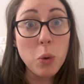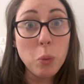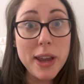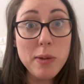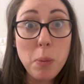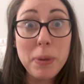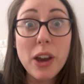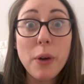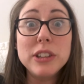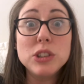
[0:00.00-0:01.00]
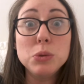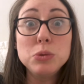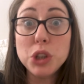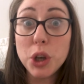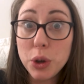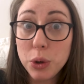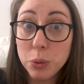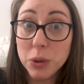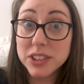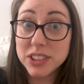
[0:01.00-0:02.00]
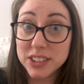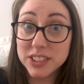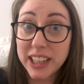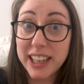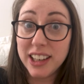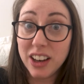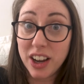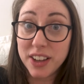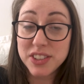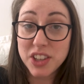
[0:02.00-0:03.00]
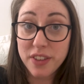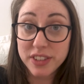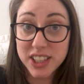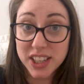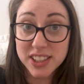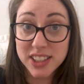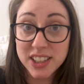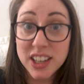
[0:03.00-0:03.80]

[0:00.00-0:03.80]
we will be going to 2 Sunday live services.